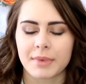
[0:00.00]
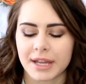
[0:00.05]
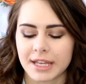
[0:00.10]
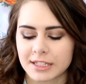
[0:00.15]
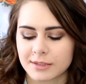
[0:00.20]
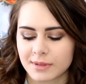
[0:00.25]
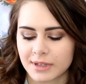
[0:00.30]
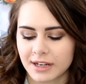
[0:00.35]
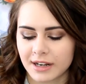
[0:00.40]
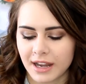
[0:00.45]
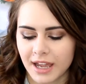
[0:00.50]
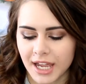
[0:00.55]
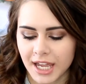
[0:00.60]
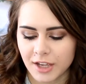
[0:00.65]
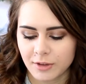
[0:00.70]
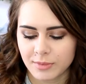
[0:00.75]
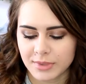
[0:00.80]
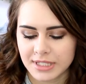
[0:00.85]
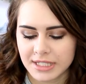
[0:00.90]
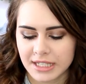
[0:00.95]
My husband and
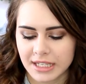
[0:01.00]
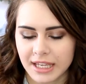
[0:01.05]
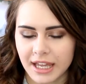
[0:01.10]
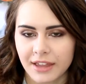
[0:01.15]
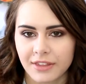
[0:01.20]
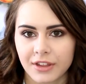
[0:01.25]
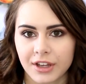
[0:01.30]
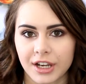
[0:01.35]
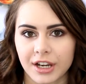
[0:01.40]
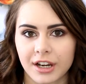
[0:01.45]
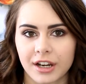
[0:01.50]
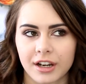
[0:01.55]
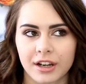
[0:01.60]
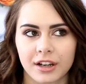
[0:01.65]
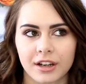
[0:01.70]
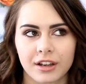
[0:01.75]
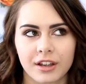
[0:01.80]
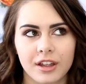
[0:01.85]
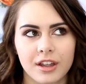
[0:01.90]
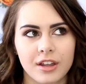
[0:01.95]
I have been
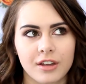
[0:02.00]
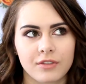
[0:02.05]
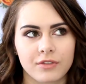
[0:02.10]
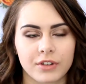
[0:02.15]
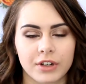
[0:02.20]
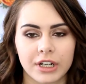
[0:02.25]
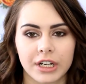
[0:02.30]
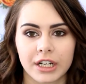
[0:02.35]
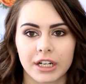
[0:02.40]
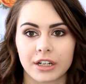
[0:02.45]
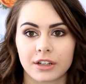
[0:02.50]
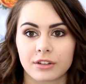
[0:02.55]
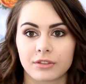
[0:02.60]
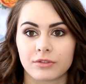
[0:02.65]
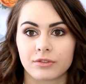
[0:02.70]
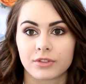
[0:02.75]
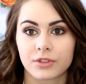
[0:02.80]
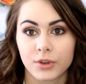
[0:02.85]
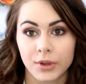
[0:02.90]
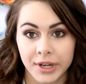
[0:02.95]
together for
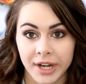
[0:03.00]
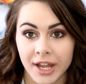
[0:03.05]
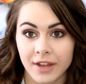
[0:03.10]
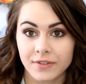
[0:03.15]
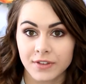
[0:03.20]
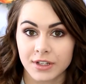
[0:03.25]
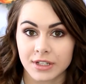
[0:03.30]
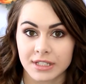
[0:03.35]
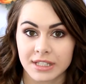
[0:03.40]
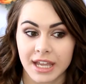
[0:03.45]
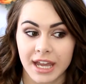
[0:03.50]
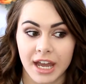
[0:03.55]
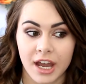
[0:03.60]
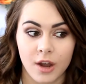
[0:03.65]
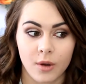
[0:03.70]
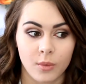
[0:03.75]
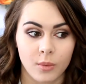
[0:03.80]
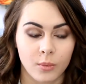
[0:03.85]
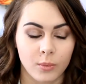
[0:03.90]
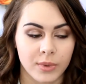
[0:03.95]
3.5 years
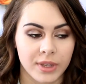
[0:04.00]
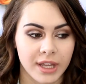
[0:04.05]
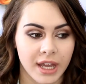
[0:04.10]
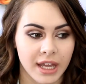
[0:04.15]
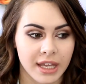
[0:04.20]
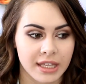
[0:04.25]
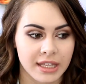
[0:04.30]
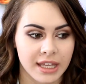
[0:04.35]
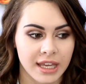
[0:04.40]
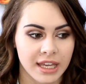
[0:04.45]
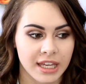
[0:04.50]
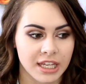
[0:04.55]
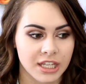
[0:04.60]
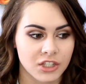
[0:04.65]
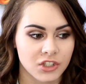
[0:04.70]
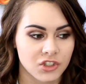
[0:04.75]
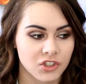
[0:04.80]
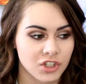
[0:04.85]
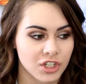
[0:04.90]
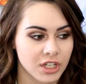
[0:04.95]
now. We got
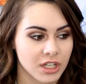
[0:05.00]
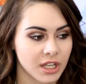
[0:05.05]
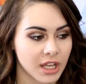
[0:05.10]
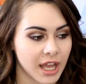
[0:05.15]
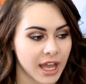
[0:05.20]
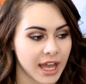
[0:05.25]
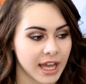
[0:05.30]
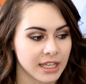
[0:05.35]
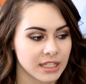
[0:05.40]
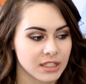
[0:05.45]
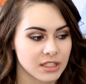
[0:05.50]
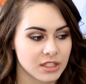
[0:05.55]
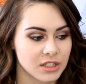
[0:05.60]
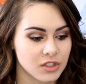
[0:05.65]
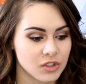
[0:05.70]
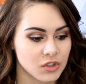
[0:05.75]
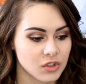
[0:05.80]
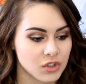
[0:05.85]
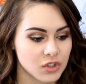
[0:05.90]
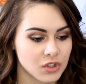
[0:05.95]
engaged at,
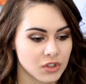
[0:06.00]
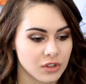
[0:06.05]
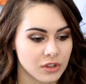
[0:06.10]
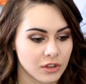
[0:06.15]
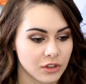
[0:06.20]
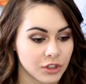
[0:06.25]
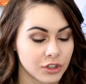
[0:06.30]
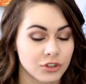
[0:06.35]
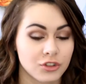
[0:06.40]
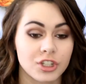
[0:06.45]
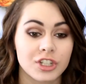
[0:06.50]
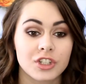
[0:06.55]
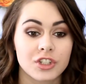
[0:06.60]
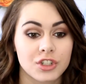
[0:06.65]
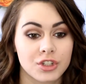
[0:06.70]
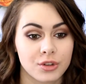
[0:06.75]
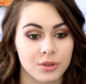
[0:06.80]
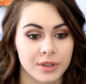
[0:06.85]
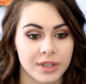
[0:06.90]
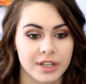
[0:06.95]
or
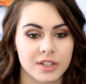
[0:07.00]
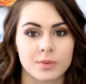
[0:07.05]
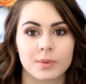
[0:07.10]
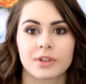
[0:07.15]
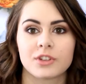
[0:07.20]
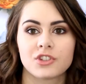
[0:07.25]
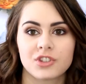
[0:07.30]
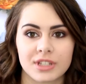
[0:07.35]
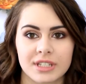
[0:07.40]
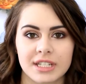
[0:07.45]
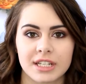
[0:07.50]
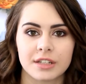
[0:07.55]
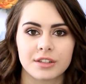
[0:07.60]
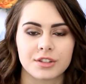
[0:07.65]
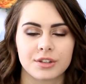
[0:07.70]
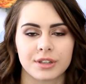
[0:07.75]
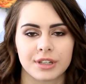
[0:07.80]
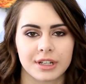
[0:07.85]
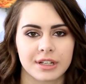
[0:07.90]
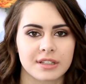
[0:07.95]
just 2 years. We had just hit
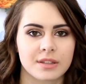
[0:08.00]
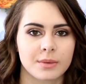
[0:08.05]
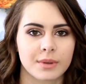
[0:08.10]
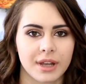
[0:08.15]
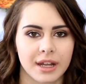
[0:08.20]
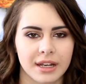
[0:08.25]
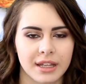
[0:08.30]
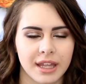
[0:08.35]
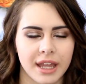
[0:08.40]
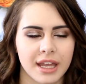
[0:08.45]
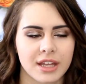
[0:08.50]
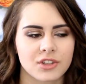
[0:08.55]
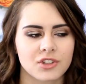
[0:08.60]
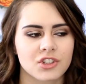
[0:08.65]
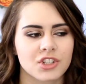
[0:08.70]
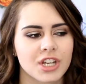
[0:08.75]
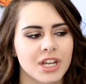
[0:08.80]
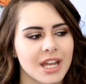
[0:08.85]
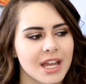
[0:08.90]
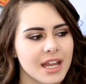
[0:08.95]
2 years and we got
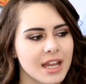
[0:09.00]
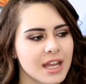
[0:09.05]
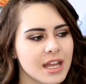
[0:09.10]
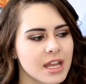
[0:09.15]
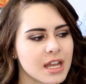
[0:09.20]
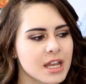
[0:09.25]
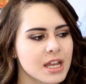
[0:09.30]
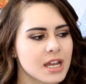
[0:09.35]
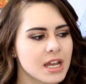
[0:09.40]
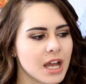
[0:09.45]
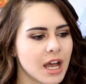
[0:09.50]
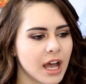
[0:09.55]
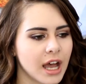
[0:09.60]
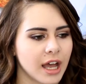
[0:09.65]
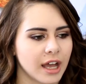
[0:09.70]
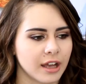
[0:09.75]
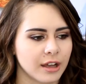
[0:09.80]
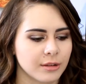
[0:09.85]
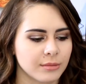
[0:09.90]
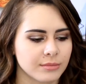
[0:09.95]
engaged.
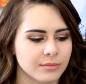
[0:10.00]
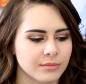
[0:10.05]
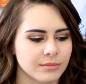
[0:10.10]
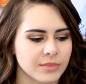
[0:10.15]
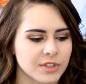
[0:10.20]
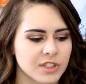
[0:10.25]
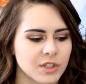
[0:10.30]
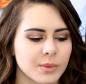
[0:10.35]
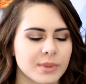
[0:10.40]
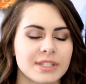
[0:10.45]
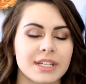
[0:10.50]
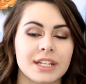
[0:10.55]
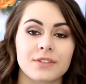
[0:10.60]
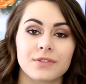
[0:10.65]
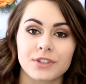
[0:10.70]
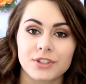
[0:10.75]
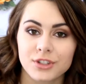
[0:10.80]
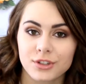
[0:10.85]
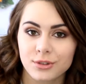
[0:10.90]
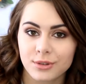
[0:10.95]
So we dated
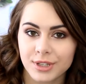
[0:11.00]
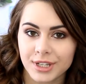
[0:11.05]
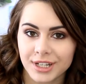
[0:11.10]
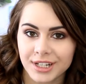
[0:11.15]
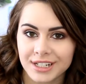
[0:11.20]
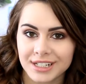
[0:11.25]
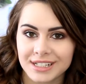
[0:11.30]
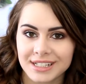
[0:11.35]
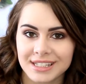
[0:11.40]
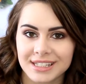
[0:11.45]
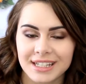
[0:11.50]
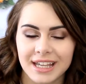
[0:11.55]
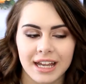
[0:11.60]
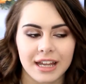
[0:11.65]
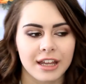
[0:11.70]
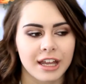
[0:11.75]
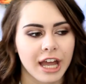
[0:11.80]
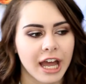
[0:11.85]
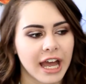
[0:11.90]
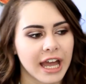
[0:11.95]
for 2 years,
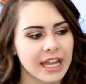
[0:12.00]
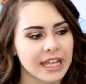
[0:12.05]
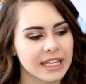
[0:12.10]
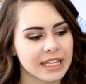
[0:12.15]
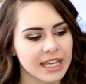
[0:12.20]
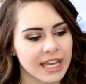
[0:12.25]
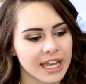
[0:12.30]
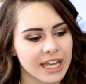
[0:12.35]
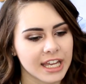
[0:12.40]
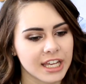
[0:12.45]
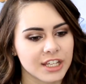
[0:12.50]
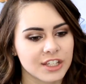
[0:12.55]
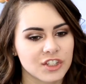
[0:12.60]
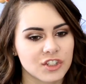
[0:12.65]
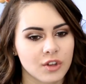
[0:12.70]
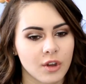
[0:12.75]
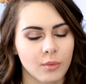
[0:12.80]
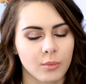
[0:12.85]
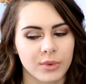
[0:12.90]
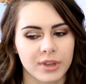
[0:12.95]
got
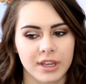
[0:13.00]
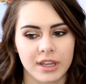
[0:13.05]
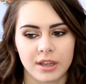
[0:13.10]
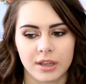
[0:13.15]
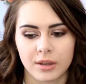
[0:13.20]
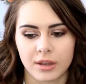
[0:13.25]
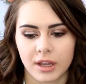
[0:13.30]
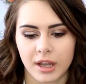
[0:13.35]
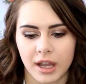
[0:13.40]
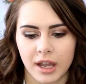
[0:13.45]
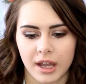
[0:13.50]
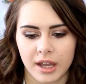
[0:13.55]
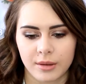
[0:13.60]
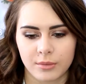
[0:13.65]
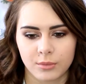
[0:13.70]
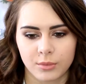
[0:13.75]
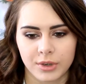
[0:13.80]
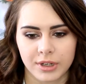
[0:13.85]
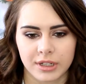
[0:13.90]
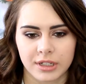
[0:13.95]
engaged. We
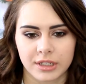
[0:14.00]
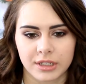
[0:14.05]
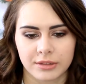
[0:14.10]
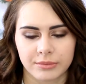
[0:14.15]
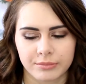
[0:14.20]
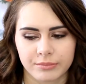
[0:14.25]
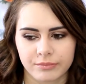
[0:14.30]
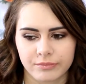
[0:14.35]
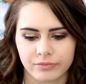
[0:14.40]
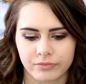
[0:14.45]
were